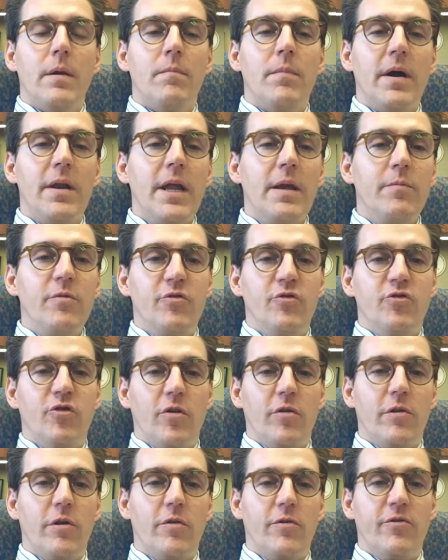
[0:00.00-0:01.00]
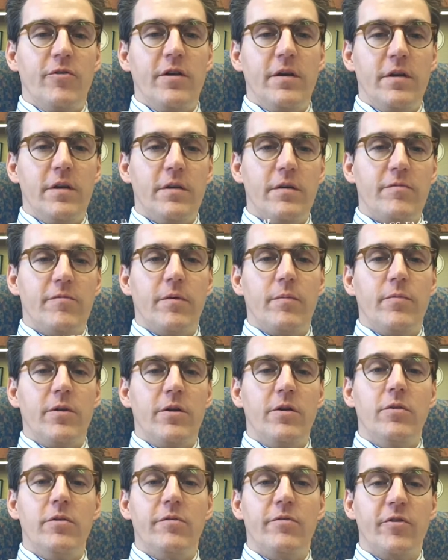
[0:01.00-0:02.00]
My name is Joe Losee from
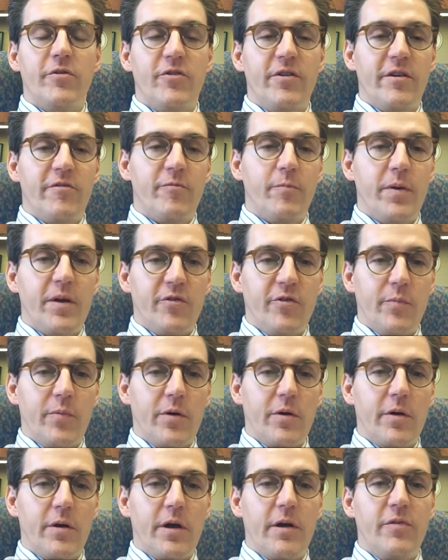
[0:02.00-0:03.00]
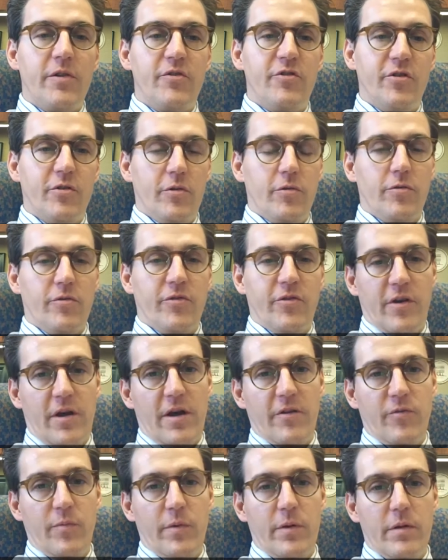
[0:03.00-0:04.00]
the University of Pittsburgh and the Children's
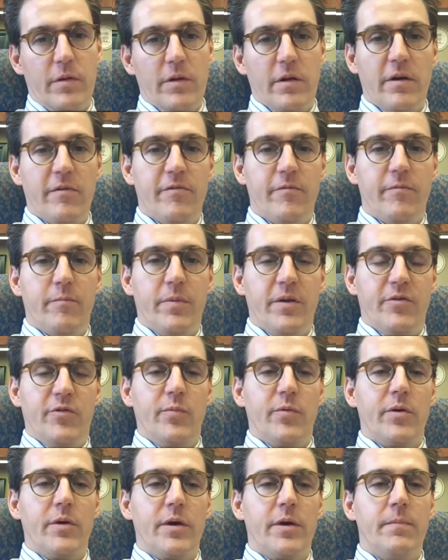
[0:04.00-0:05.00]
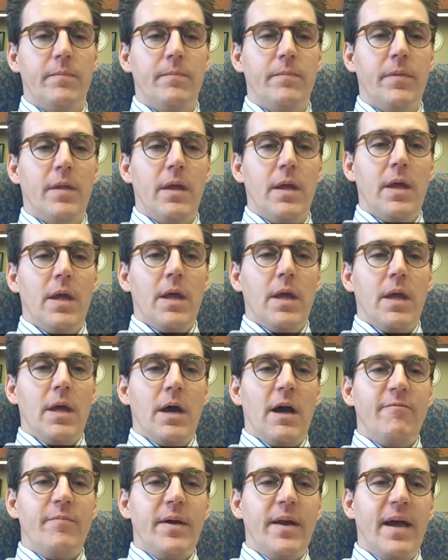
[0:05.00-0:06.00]
Hospital of Pittsburgh.
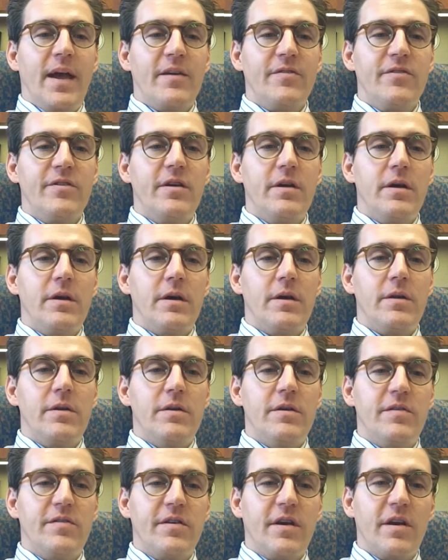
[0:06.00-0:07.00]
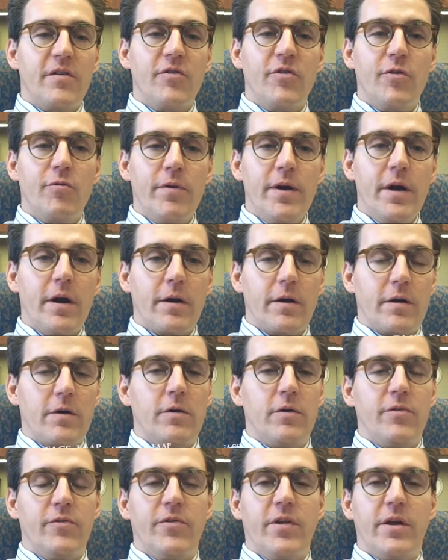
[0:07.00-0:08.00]
I've been asked to discuss three
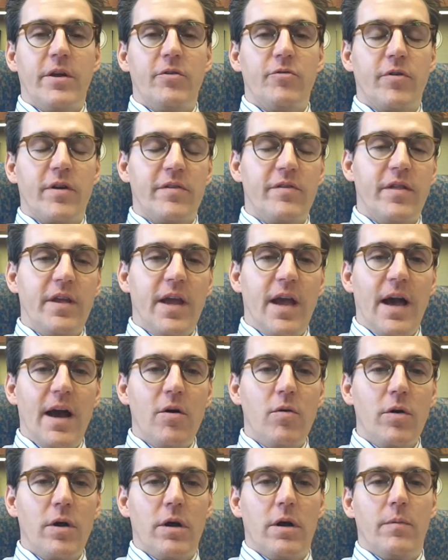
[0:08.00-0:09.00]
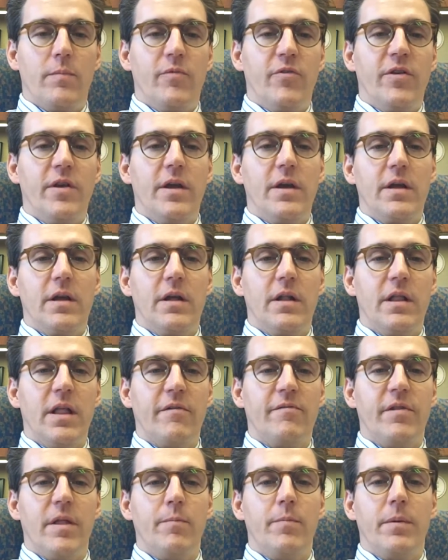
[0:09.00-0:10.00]
articles that address the outcomes in
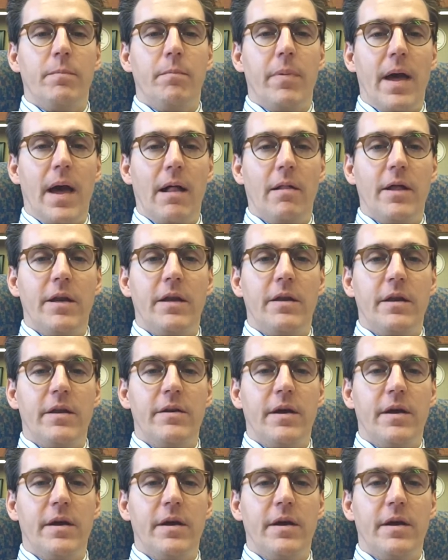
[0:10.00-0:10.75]
cleft lip and palate in